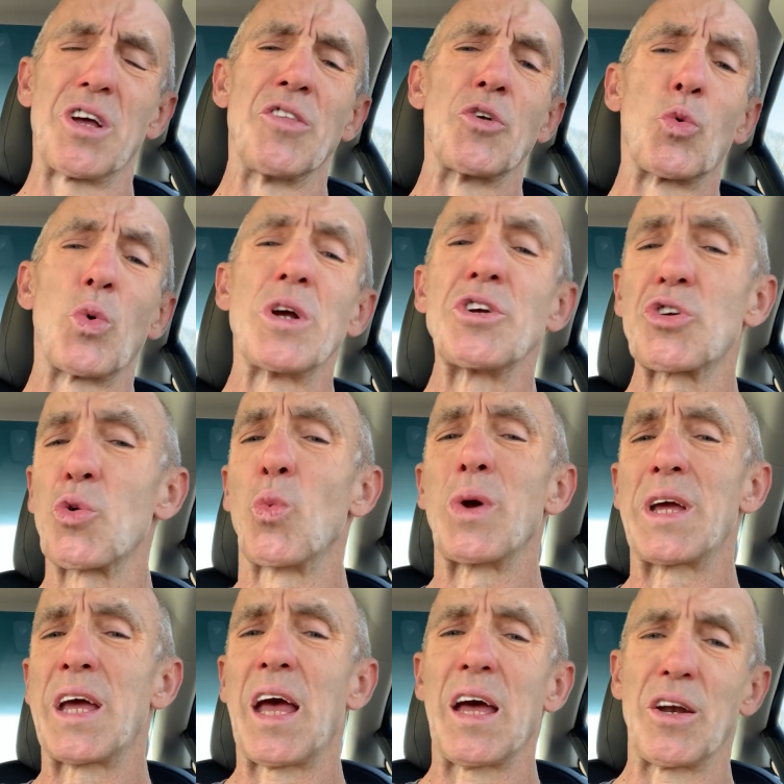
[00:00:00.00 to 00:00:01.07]
And the reason we
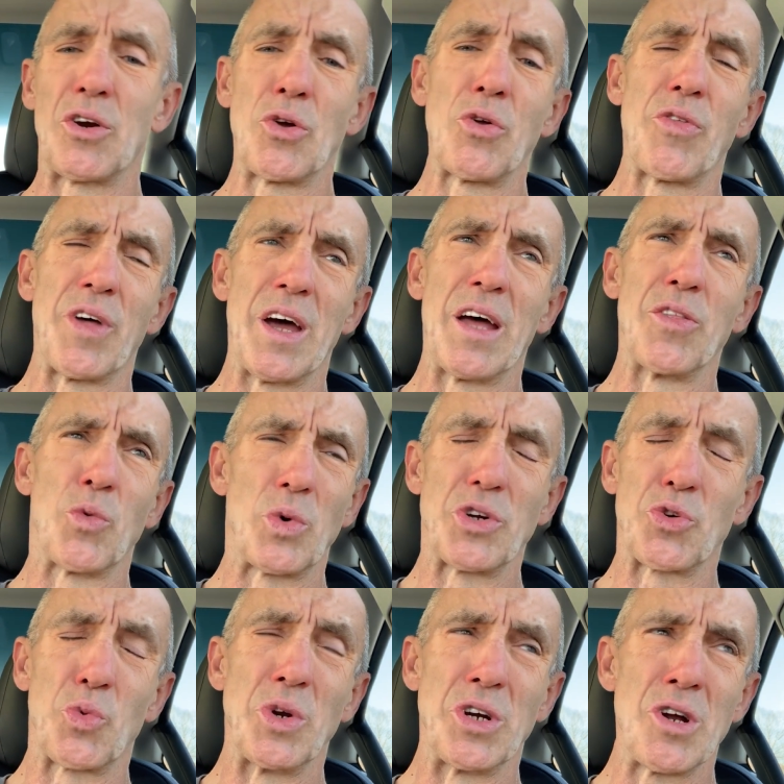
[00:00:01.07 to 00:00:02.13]
can't do that, and the
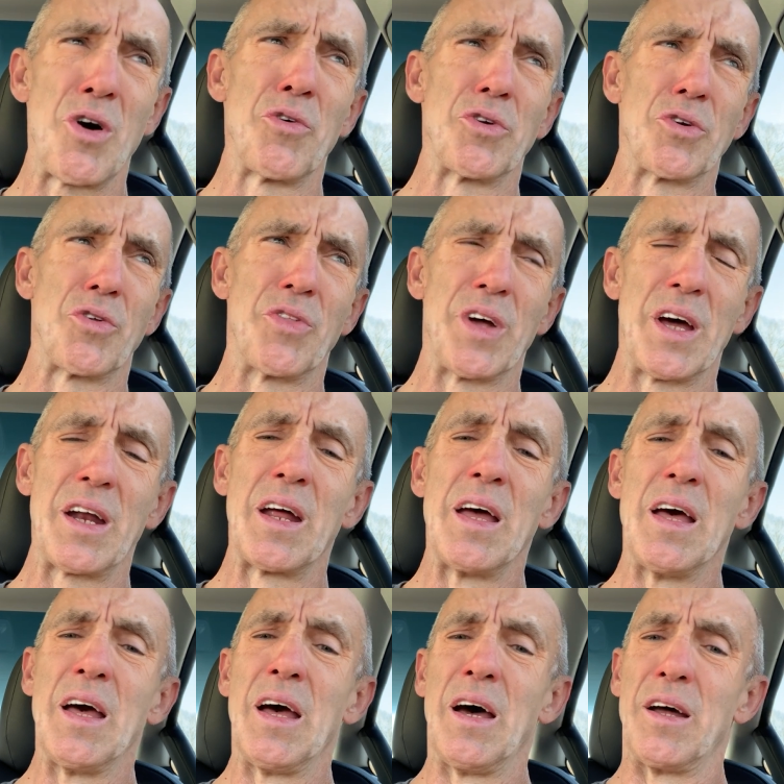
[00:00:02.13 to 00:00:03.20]
reason we don't do that,
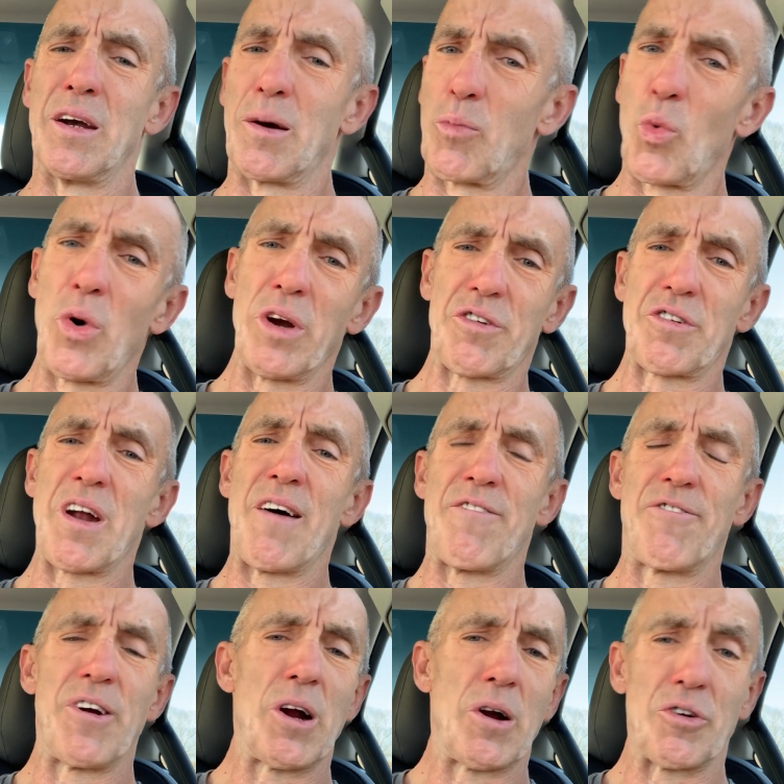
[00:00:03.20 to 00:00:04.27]
number one, it's not
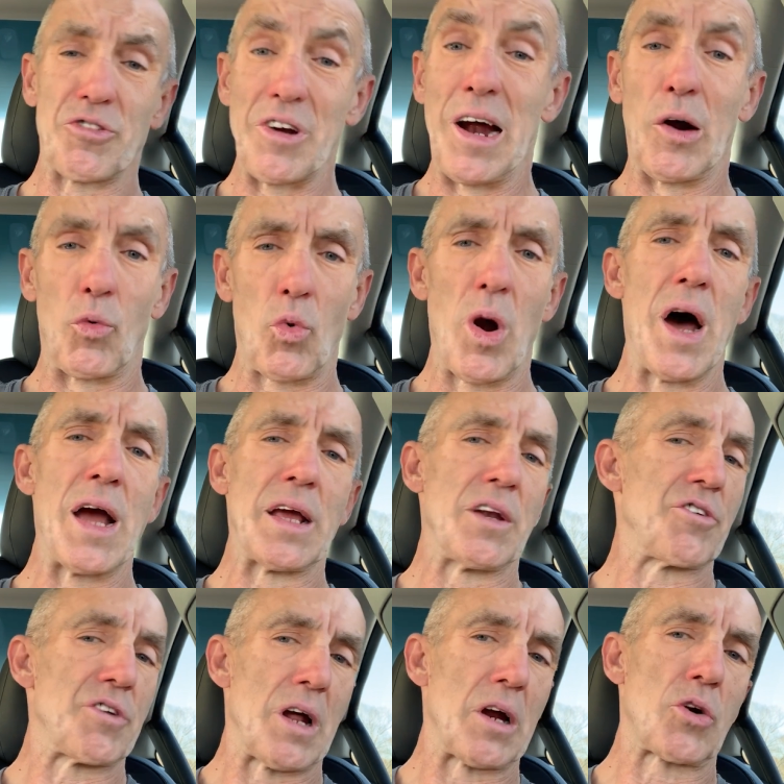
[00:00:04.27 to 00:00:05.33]
fair, it's not right,
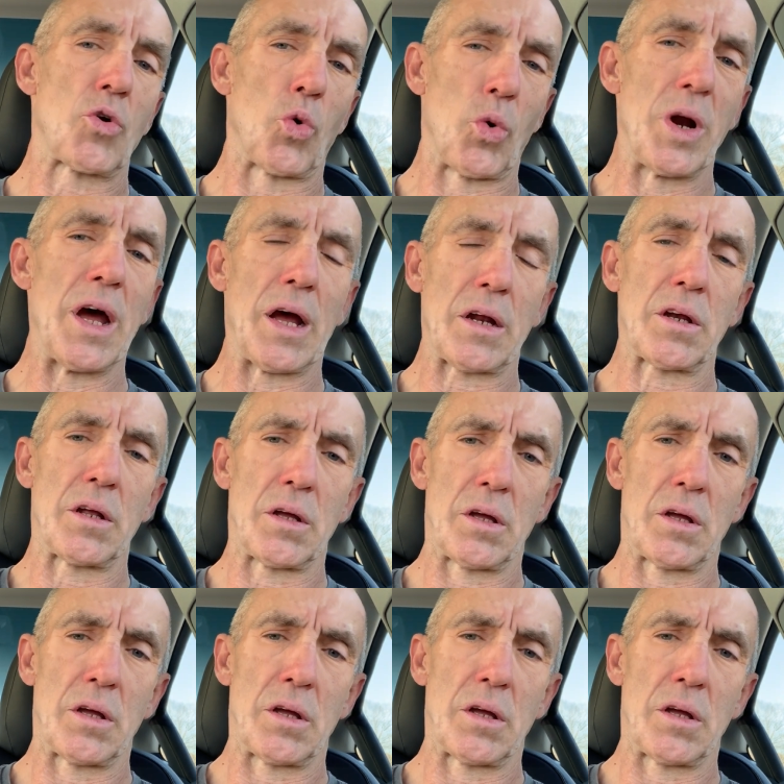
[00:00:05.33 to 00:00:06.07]
it's not correct.